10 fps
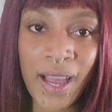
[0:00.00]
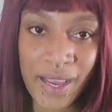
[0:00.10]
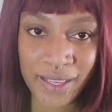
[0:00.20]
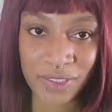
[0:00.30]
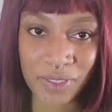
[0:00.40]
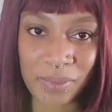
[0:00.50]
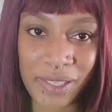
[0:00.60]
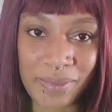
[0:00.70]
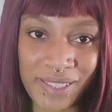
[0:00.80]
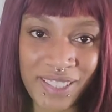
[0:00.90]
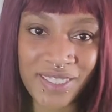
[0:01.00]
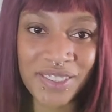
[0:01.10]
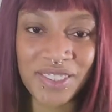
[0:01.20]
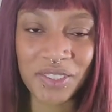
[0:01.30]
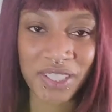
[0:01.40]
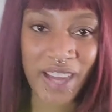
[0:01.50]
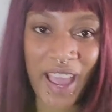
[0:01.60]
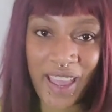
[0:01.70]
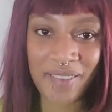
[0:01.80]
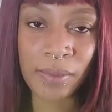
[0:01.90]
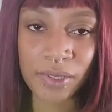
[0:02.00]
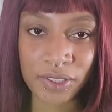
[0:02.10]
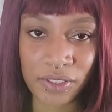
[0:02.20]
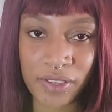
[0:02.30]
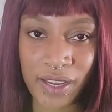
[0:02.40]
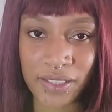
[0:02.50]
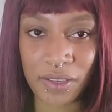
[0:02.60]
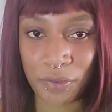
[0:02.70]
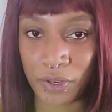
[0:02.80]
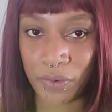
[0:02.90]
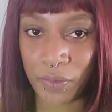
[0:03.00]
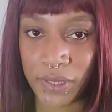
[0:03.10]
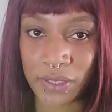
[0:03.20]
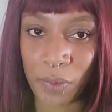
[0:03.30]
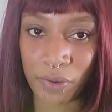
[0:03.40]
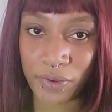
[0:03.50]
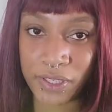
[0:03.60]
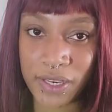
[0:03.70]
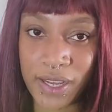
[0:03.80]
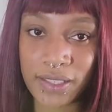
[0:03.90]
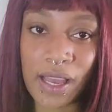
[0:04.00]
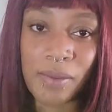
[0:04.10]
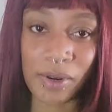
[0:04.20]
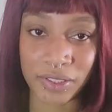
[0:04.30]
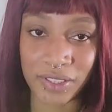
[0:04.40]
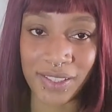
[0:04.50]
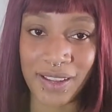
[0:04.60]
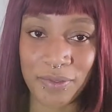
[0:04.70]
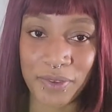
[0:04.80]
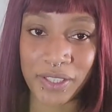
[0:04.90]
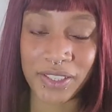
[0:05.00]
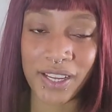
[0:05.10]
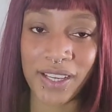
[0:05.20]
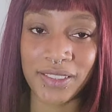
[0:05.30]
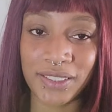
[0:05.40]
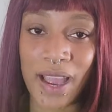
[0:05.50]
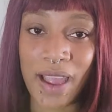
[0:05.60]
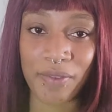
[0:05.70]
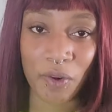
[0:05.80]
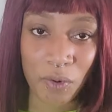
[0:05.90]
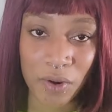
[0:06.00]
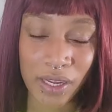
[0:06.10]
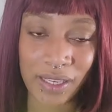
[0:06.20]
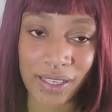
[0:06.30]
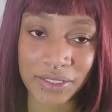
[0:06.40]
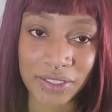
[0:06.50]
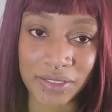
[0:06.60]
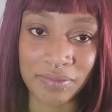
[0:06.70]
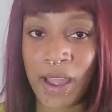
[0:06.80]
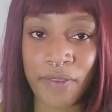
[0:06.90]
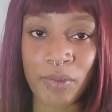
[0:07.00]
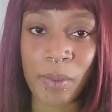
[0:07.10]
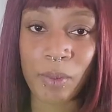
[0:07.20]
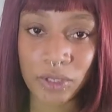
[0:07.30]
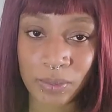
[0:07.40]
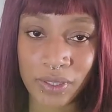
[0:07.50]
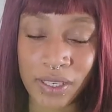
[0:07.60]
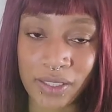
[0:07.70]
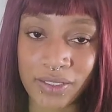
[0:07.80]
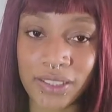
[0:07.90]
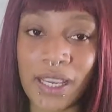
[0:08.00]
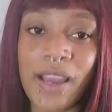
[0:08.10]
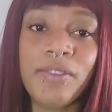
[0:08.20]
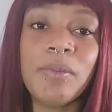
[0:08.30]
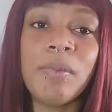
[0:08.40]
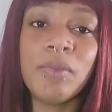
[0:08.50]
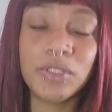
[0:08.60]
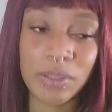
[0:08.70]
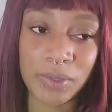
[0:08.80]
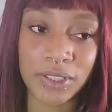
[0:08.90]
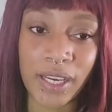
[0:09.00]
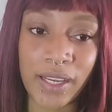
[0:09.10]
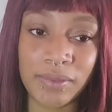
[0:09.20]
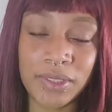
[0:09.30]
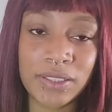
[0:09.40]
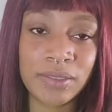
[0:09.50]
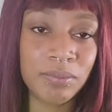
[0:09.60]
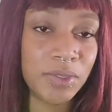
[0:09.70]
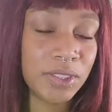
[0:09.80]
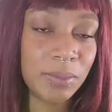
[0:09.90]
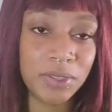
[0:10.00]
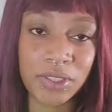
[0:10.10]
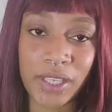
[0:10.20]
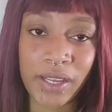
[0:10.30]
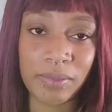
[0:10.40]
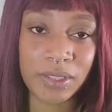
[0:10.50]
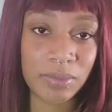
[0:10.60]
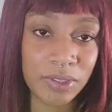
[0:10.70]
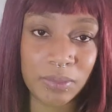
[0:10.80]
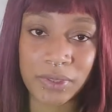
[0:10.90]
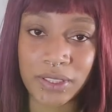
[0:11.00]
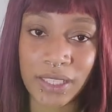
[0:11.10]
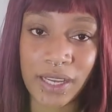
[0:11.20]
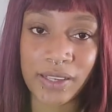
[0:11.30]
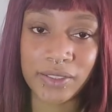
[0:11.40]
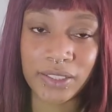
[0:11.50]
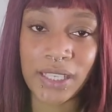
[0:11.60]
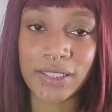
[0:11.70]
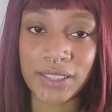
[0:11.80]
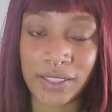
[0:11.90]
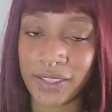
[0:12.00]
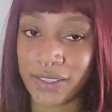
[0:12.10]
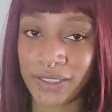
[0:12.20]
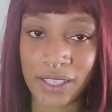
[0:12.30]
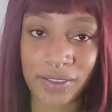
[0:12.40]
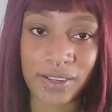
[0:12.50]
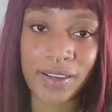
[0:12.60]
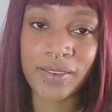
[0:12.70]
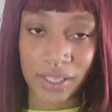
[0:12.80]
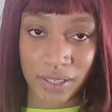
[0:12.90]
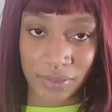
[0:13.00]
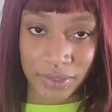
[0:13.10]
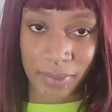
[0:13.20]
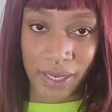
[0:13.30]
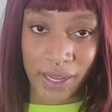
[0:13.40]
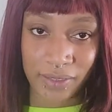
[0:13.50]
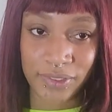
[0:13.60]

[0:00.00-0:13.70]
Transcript: Hi guys, welcome back to my channel. So today, I'm going to show you guys a few different ways to wear fishnets. I personally love fishnets. I have a whole collection. I have them in multiple colors. I have them in multiple types, multiple shapes, multiple styles, etc, etc. That Data loves them a lot.